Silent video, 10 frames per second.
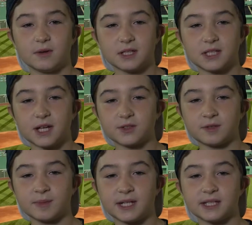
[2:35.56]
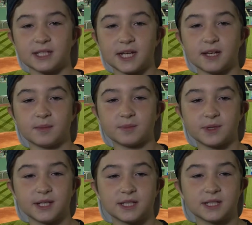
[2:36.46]
Red Sox remain second
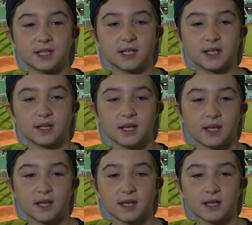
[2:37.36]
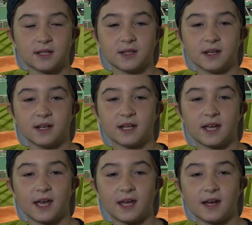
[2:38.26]
place in the
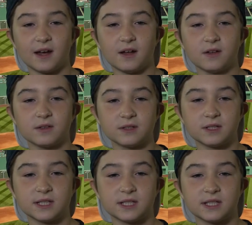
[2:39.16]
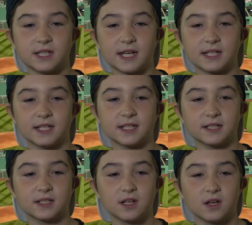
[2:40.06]
AL East
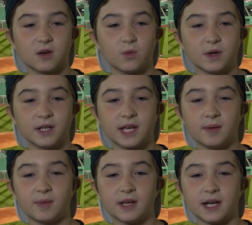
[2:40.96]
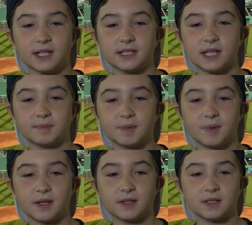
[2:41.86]
standings, one game behind
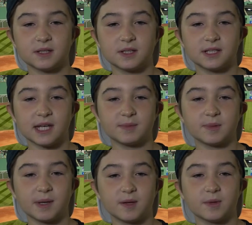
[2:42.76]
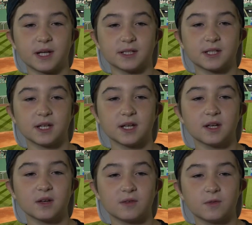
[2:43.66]
Tampa the Tampa Bay Rays.
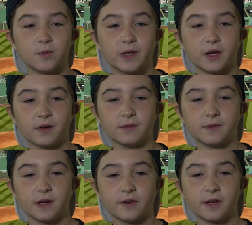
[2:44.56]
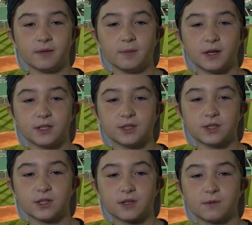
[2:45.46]
We are very much
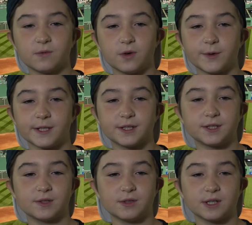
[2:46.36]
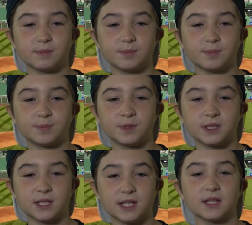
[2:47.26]
looking forward to the
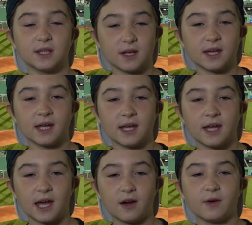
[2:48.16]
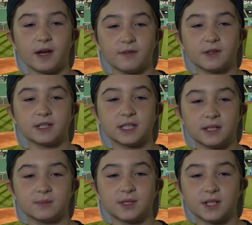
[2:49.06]
seeing the, how every
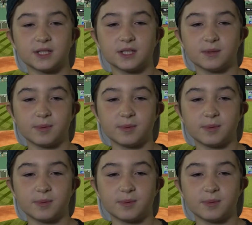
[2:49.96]
team does in the